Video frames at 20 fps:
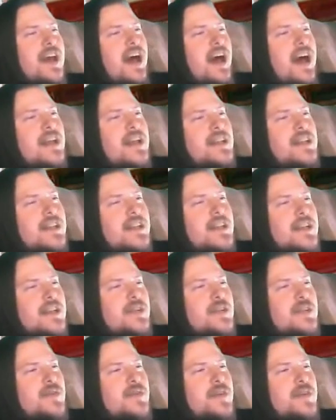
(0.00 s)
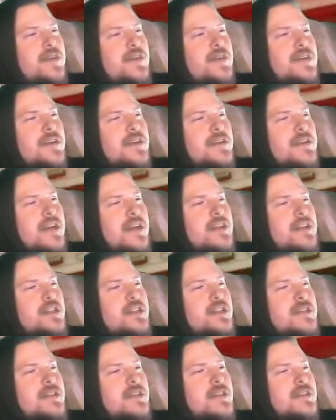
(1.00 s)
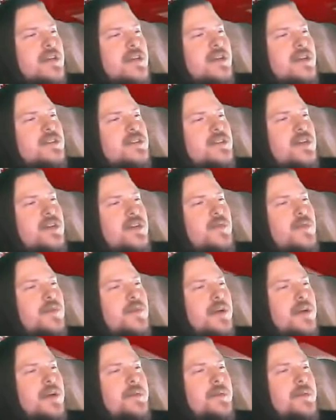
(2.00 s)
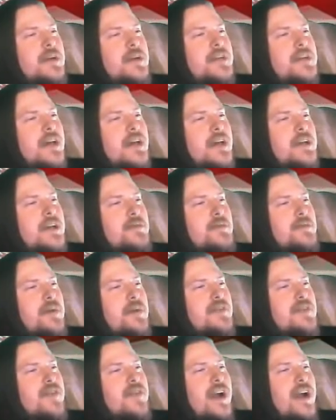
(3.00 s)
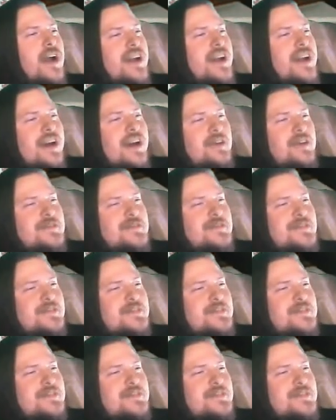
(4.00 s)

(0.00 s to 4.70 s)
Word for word: A little rough on the edges. Don't worry about that. It'll buff right out.